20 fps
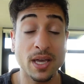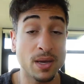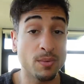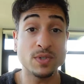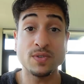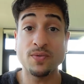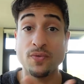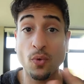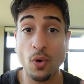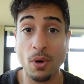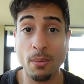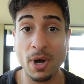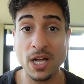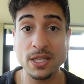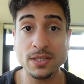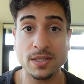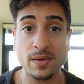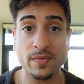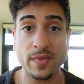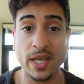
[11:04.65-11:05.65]
It was four
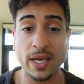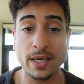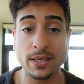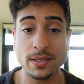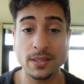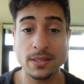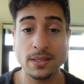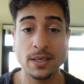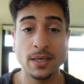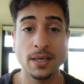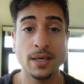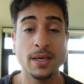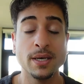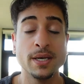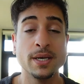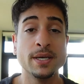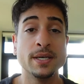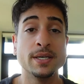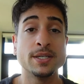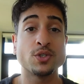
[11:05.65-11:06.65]
months of this.
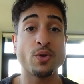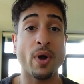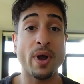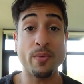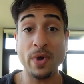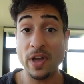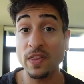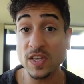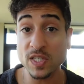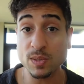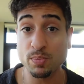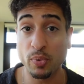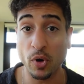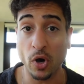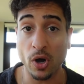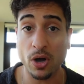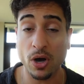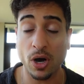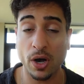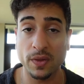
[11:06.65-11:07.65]
So I read this
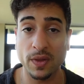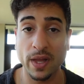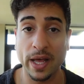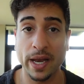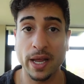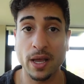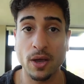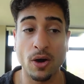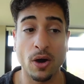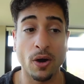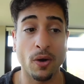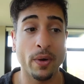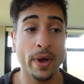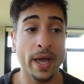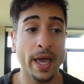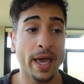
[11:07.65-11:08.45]
book called Letting Go,